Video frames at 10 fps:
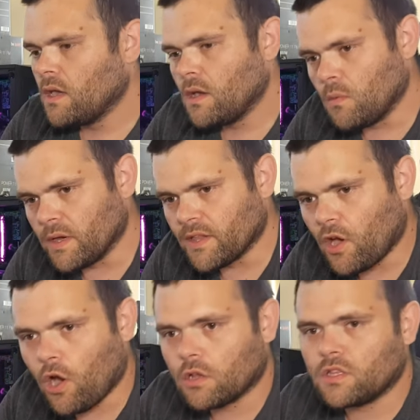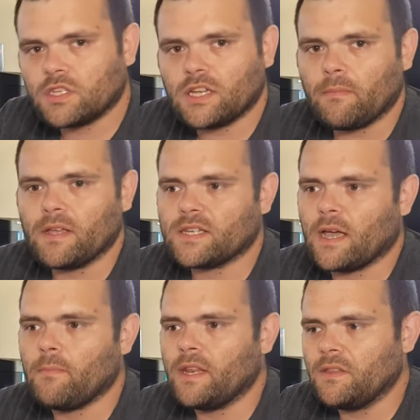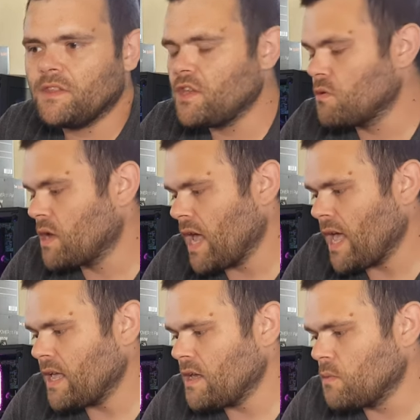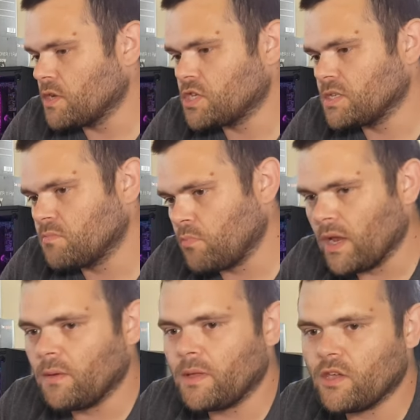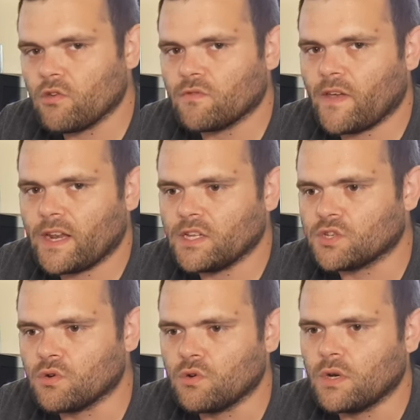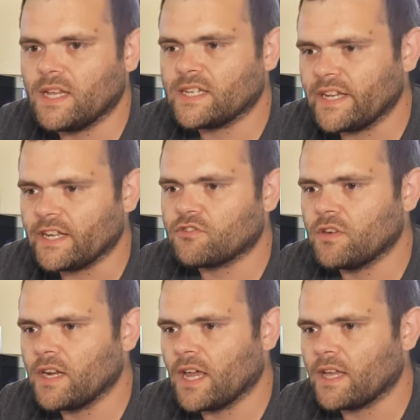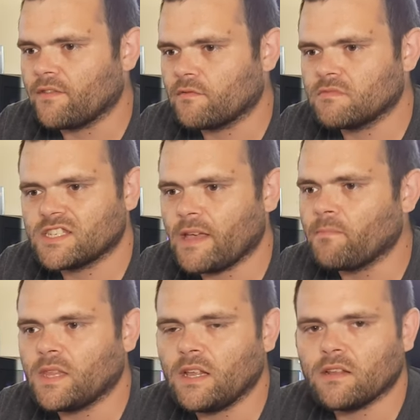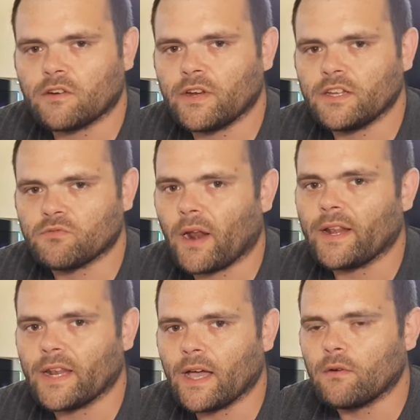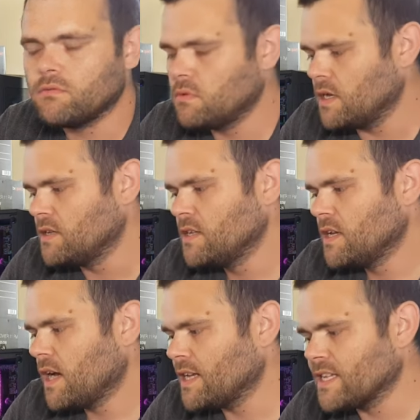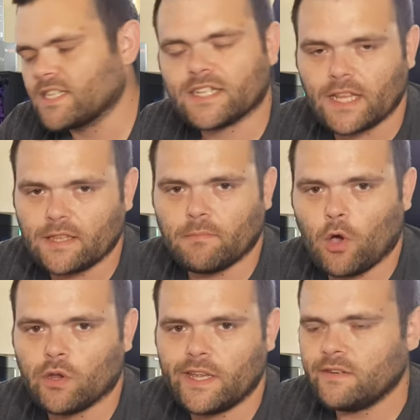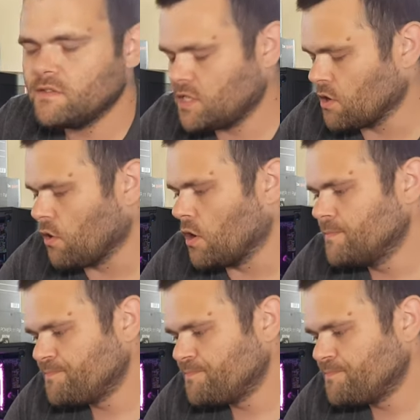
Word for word: with hot summers coming in the U K, which is, will be here very soon, it's literally like seventeen degrees right now and it's still the morning. So